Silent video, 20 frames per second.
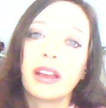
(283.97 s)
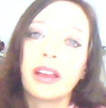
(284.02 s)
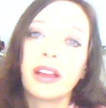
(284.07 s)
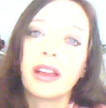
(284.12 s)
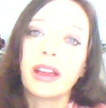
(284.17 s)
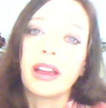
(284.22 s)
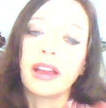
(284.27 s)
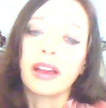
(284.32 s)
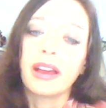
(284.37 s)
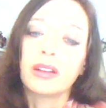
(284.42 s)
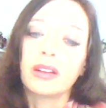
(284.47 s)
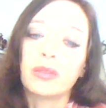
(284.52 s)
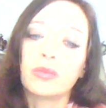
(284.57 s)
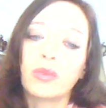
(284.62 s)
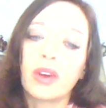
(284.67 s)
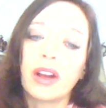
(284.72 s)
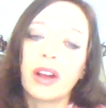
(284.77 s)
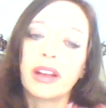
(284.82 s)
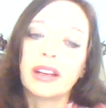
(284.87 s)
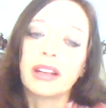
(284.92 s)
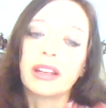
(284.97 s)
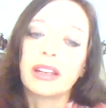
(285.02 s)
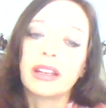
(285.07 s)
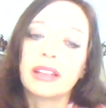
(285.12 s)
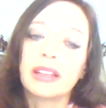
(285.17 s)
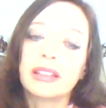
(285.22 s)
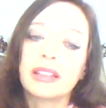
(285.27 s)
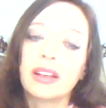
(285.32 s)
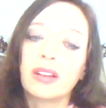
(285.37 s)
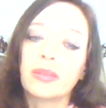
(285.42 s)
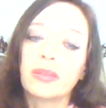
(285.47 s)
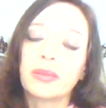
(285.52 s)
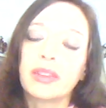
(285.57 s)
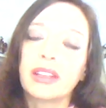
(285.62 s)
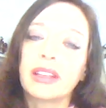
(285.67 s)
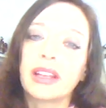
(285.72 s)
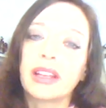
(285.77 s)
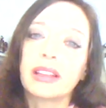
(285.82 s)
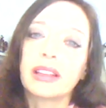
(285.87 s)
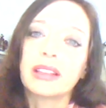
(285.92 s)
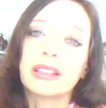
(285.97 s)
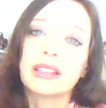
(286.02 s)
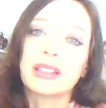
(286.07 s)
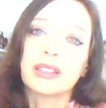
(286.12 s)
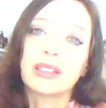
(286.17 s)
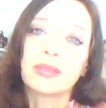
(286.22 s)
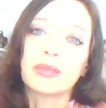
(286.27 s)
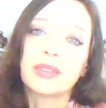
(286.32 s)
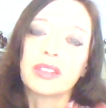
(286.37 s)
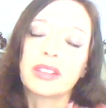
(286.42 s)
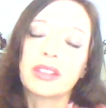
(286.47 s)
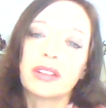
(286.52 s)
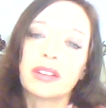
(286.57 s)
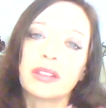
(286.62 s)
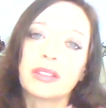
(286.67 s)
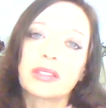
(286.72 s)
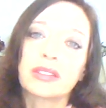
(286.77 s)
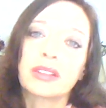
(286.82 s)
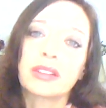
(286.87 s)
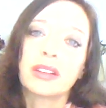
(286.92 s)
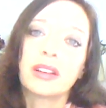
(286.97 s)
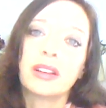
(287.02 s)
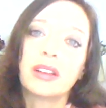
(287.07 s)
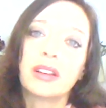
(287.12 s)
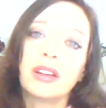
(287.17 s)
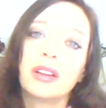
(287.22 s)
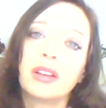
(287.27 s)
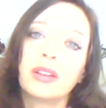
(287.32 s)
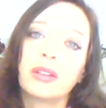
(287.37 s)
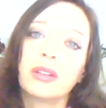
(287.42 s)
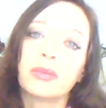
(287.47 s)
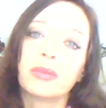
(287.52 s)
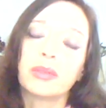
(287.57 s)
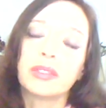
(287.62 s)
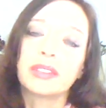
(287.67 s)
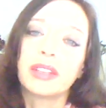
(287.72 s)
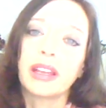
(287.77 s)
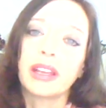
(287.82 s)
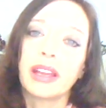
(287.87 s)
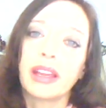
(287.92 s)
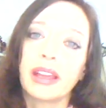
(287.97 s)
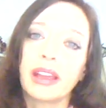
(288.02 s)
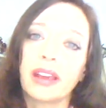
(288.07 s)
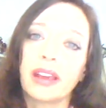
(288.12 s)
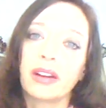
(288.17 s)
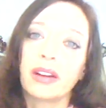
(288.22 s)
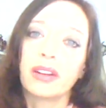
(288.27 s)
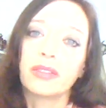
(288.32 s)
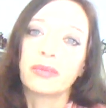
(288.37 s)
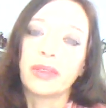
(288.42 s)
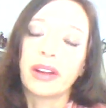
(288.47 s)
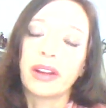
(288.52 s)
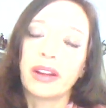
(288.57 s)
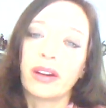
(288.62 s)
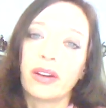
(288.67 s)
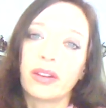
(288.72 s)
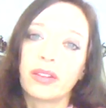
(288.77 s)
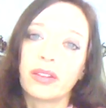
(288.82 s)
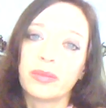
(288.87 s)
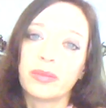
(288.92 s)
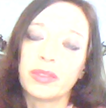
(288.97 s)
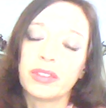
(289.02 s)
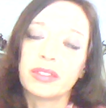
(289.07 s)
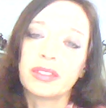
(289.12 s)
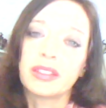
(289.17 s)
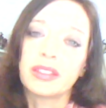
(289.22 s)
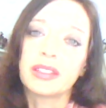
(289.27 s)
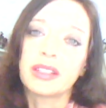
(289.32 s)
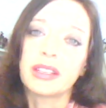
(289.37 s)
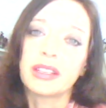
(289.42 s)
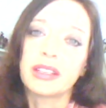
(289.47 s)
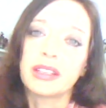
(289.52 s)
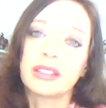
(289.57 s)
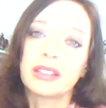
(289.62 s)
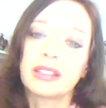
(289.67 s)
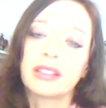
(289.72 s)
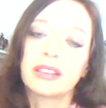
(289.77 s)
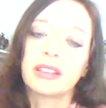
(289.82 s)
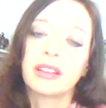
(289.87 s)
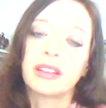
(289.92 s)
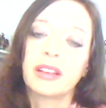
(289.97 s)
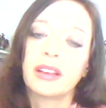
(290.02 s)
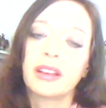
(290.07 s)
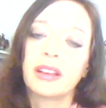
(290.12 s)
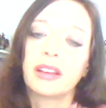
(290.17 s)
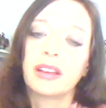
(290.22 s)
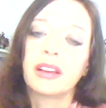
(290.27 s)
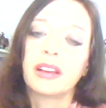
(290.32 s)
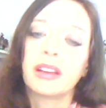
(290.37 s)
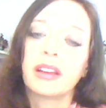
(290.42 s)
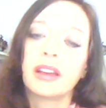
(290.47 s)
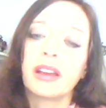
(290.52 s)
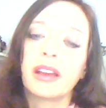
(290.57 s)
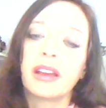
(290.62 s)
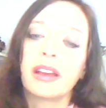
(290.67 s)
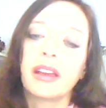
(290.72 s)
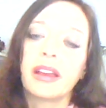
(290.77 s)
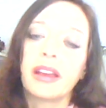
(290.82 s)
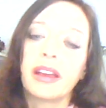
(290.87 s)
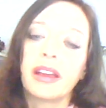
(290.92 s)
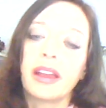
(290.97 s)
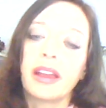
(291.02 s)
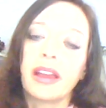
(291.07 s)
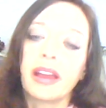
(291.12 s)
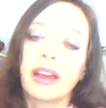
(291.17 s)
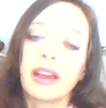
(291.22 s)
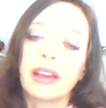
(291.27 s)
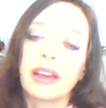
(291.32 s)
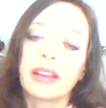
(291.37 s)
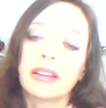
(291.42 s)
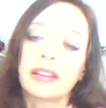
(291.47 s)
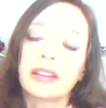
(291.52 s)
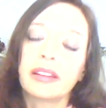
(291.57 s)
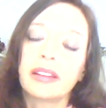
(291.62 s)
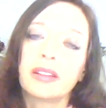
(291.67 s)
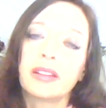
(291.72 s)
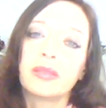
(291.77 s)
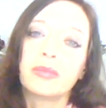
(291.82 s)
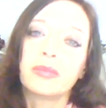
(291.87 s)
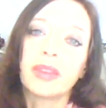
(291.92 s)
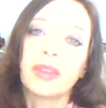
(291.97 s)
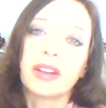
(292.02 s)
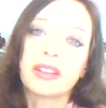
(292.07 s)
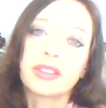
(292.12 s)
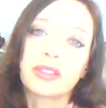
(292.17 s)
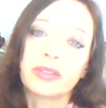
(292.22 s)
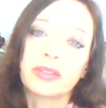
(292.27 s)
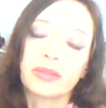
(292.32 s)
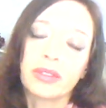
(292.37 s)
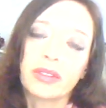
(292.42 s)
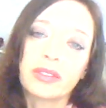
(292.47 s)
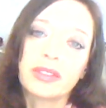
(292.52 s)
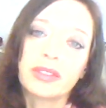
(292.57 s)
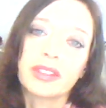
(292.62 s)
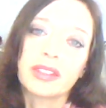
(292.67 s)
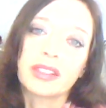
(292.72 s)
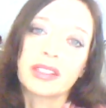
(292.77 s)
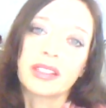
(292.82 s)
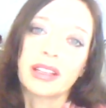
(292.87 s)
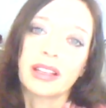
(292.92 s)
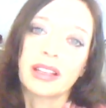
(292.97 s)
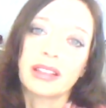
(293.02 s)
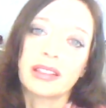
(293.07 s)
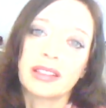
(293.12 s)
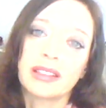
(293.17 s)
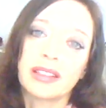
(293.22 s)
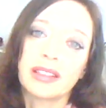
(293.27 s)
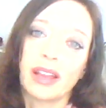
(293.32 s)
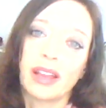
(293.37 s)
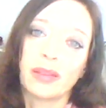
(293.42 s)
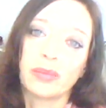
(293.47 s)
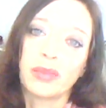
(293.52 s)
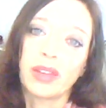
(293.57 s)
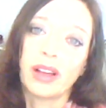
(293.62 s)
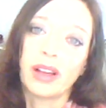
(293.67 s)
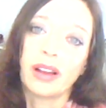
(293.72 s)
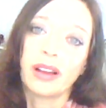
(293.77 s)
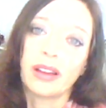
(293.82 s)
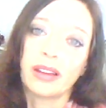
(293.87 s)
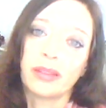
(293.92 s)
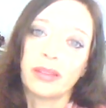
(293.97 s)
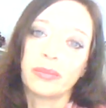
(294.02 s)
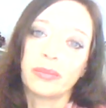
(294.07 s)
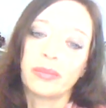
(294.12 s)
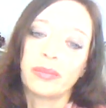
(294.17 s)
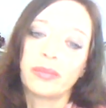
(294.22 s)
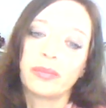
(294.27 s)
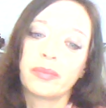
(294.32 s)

And why did he tell me that the stem cells would take care of my autoimmune disease and my cirrhosis at the same time?